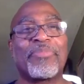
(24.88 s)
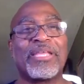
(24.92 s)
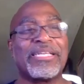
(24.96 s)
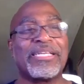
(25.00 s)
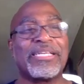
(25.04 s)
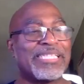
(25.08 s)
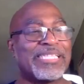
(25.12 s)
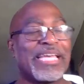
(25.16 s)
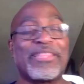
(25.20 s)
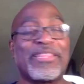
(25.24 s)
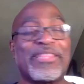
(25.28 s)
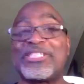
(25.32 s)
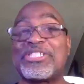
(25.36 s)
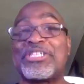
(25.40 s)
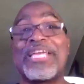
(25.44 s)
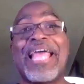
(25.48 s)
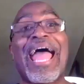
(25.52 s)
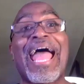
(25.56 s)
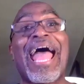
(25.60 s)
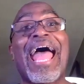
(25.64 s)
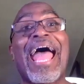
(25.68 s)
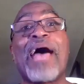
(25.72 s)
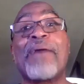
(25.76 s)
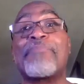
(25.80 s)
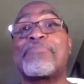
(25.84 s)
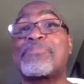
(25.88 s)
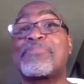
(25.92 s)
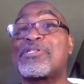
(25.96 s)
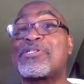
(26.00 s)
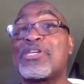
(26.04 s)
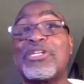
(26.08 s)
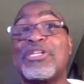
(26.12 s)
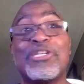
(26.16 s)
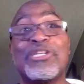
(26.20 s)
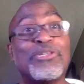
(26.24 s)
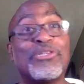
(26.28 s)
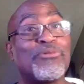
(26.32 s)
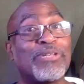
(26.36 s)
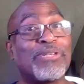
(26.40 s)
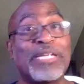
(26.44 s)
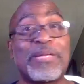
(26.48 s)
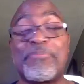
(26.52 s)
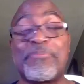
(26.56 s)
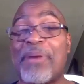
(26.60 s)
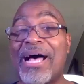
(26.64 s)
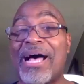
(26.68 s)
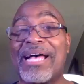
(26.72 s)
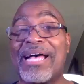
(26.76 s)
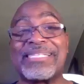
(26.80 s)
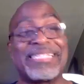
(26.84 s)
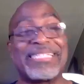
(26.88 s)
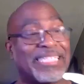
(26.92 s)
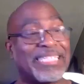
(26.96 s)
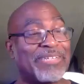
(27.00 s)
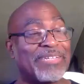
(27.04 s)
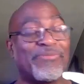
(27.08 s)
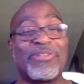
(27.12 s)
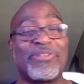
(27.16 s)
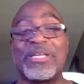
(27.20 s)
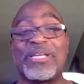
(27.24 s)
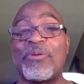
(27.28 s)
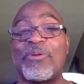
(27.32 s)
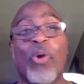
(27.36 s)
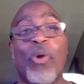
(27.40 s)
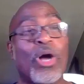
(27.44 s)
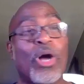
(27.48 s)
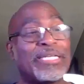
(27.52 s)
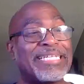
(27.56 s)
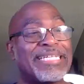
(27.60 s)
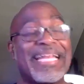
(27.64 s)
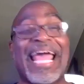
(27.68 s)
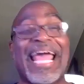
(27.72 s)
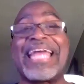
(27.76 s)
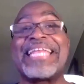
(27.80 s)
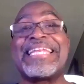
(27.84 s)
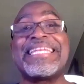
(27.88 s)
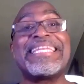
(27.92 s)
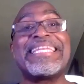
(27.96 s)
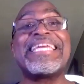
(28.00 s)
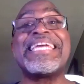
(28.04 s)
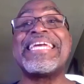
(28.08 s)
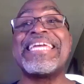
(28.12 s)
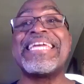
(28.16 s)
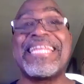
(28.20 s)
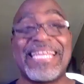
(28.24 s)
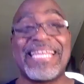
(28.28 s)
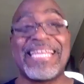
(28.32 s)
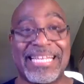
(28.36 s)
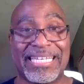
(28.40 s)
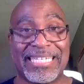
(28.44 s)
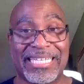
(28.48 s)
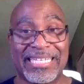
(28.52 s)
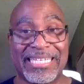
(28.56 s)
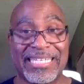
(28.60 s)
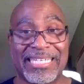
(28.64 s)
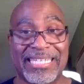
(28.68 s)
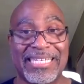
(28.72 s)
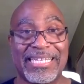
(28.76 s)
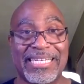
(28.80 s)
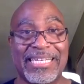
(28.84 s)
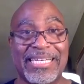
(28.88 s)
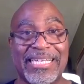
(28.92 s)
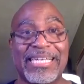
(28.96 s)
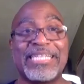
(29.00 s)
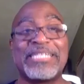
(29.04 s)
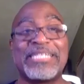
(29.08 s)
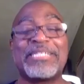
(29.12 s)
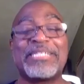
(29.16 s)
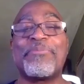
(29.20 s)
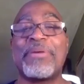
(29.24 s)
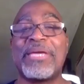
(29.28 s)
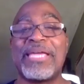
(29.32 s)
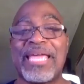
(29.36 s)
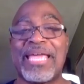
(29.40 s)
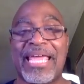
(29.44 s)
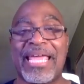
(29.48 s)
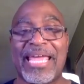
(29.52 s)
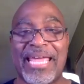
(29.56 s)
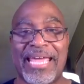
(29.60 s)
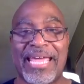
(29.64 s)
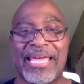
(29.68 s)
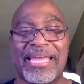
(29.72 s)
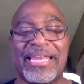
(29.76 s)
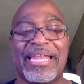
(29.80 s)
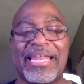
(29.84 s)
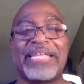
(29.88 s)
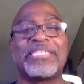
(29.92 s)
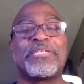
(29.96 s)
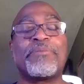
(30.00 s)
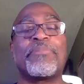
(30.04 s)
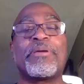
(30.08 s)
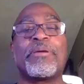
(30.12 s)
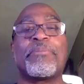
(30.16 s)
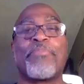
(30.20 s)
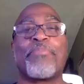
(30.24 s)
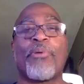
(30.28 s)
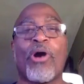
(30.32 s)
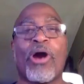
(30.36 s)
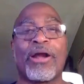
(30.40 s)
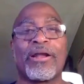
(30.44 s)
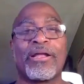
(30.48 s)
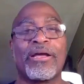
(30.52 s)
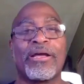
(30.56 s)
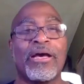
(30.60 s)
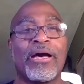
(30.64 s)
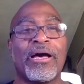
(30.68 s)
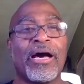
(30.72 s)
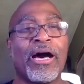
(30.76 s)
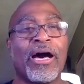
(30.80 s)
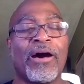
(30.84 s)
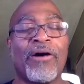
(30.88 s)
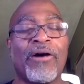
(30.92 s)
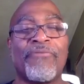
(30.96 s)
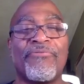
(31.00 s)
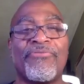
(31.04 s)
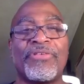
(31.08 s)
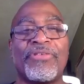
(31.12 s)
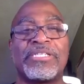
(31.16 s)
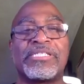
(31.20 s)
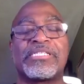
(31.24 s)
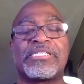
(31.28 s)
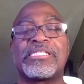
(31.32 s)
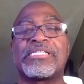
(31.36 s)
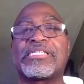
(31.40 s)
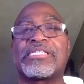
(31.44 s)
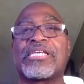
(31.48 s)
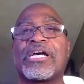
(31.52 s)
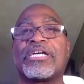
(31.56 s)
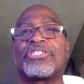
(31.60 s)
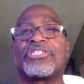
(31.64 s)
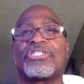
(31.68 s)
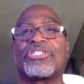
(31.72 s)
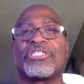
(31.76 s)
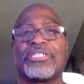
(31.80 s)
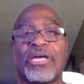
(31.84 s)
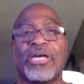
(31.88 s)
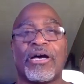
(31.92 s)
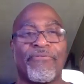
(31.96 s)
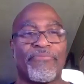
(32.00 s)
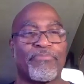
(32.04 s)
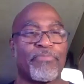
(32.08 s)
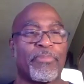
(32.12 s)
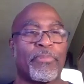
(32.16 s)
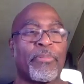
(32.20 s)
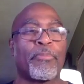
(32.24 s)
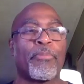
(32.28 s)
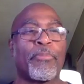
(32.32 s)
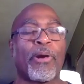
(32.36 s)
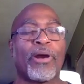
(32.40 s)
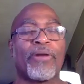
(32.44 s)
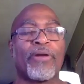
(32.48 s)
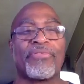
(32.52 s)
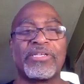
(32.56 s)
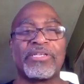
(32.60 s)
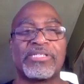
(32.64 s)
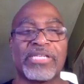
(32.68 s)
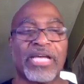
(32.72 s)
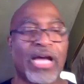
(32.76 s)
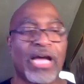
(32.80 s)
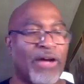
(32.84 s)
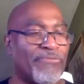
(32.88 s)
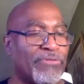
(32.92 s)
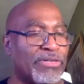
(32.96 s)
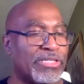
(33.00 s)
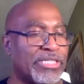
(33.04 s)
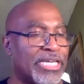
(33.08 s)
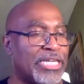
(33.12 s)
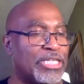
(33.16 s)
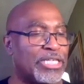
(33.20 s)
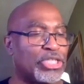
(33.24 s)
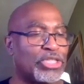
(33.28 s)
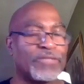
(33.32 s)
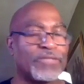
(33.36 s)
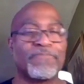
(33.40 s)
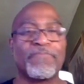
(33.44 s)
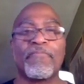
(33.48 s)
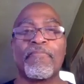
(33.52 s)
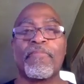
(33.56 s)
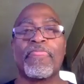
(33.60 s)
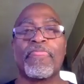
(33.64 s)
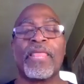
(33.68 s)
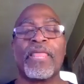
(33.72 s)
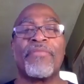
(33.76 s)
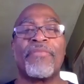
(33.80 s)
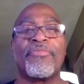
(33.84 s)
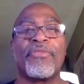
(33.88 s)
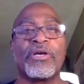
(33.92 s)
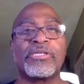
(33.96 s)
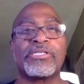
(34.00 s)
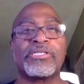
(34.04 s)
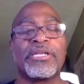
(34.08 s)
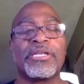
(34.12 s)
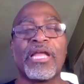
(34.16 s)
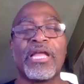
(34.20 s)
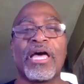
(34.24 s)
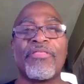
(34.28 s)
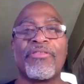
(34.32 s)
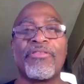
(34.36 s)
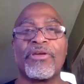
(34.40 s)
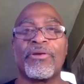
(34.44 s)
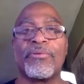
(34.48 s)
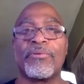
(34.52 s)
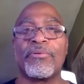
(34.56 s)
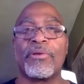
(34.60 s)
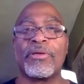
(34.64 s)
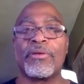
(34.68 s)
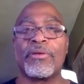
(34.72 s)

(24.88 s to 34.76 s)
said that she absolutely, positively wanted and needed to be in and to be part of this discussion, of part of this conversation. There's another